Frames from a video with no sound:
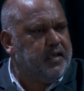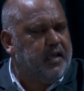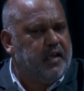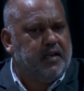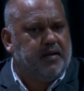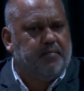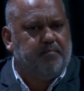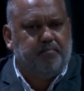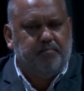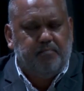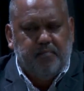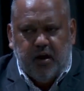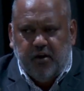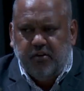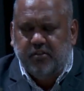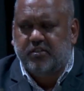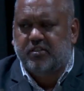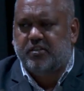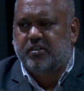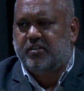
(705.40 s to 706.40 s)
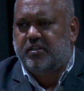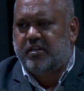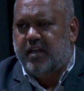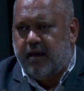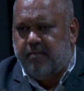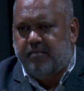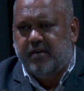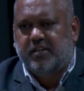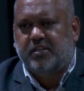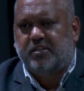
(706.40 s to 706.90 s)
It most
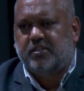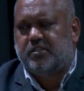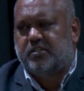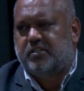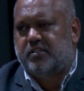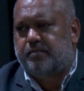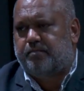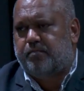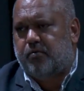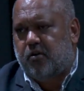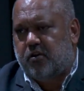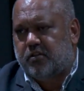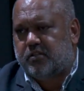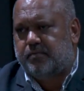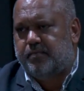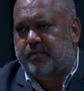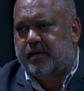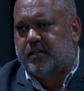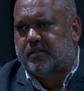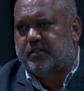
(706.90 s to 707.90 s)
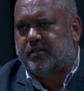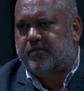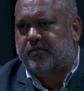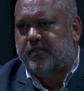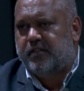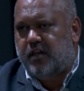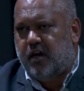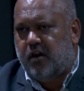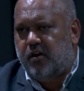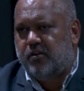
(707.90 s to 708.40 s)
damages the prospects of
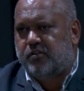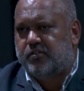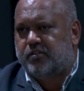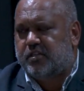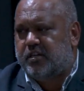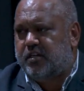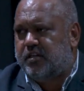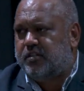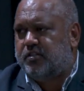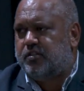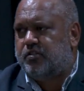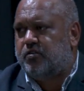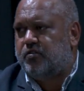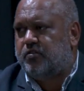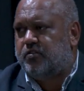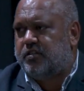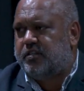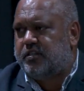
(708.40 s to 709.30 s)
those kids who